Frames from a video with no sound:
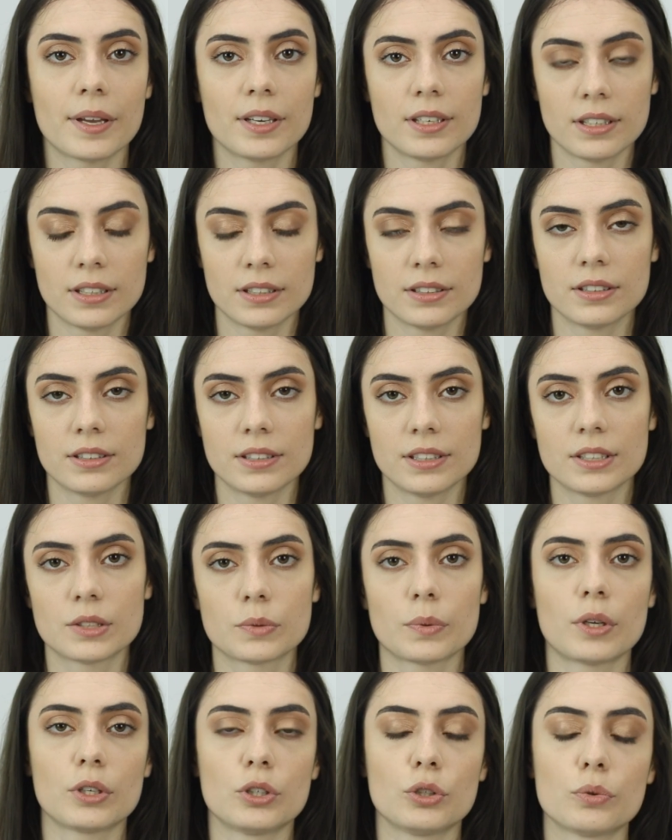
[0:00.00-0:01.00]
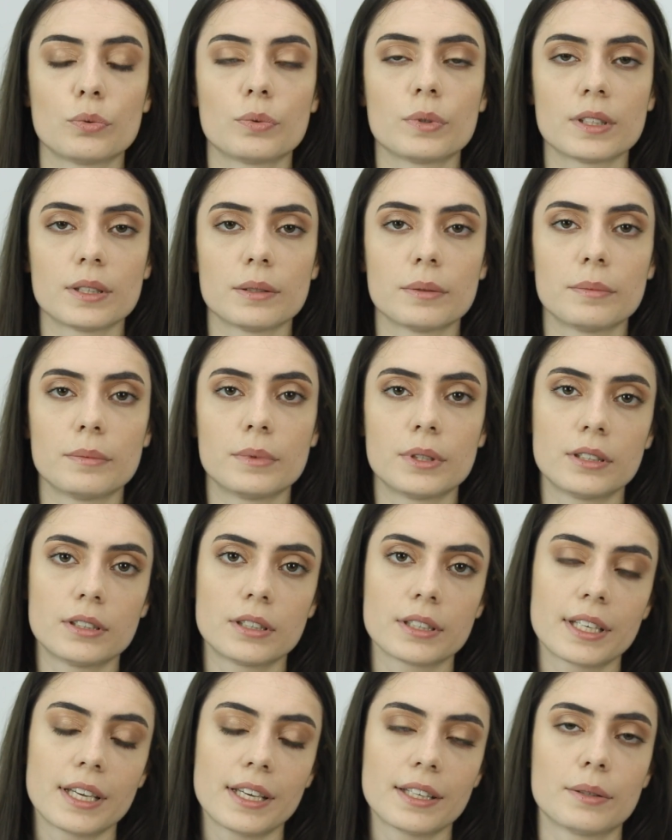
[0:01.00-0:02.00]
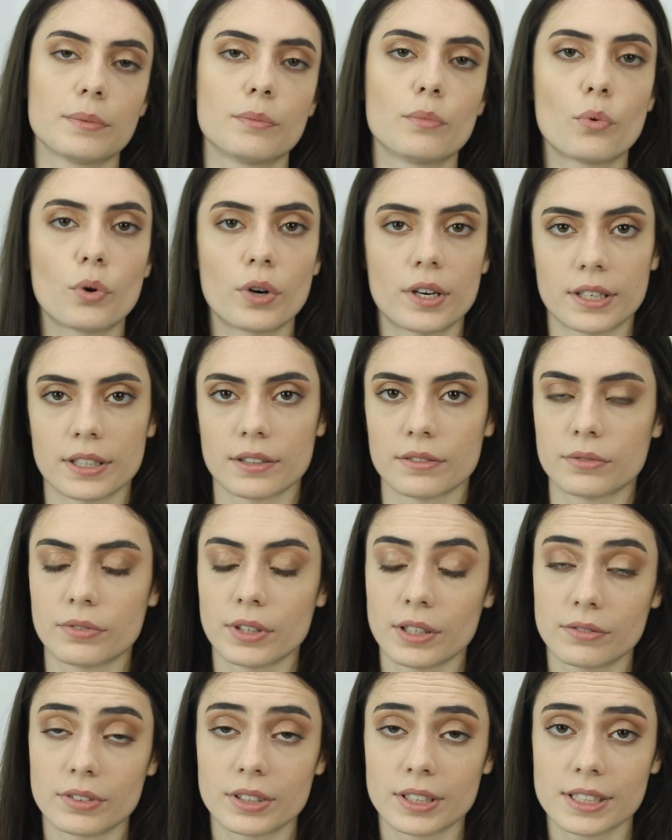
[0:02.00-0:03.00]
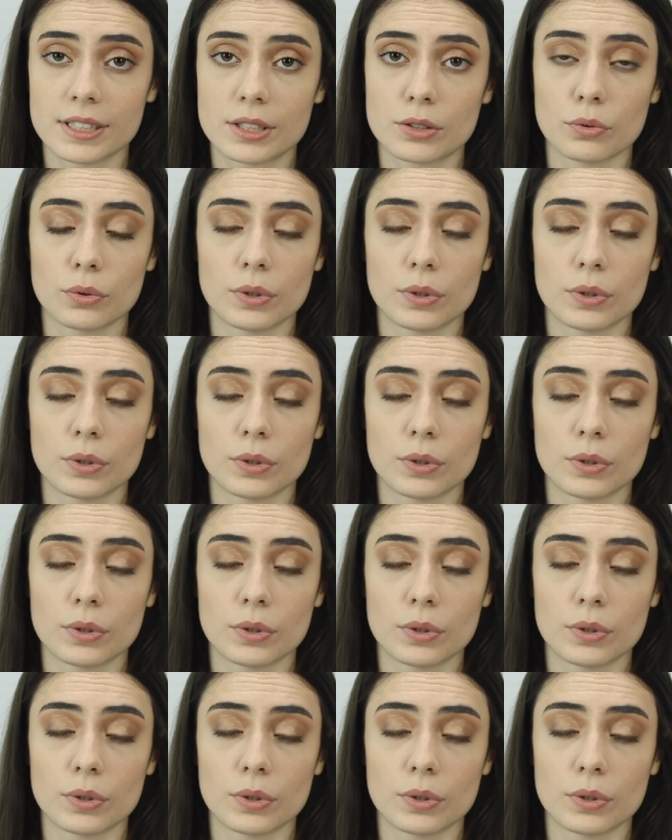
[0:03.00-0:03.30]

and in this way you will get more favorites.